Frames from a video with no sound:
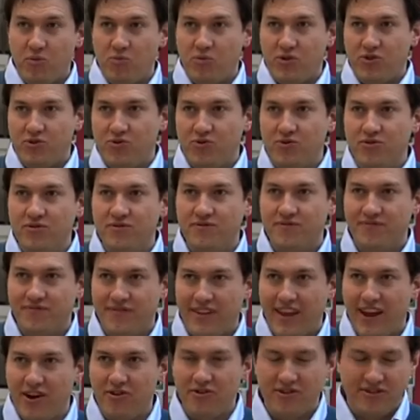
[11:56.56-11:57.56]
when we do
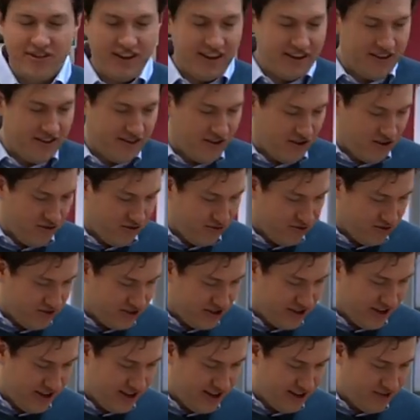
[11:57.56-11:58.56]
aero tests, you'll
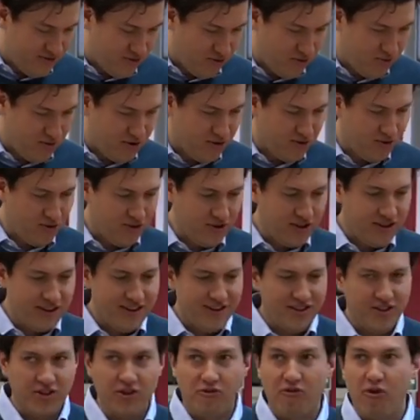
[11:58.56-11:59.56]
see what we call
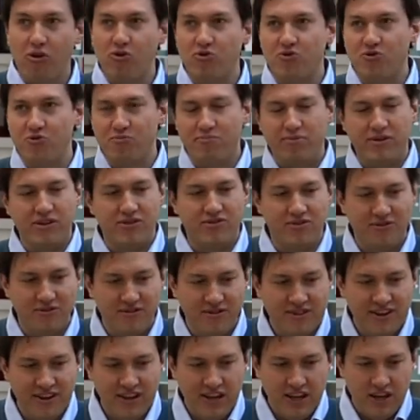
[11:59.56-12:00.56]
the roll hoop pitot,
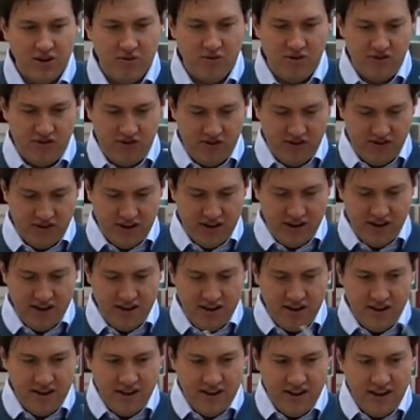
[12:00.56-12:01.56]
which is
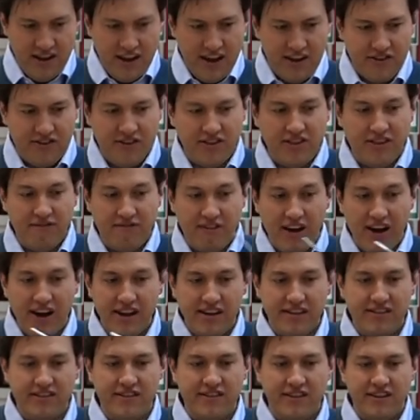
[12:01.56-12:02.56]
it's a
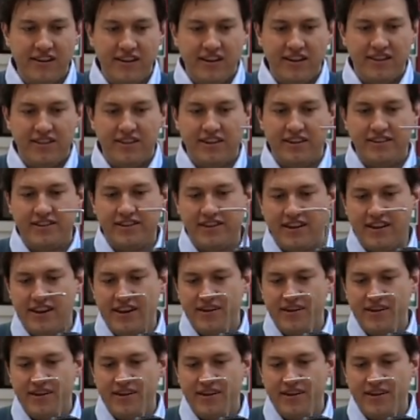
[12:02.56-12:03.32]
device that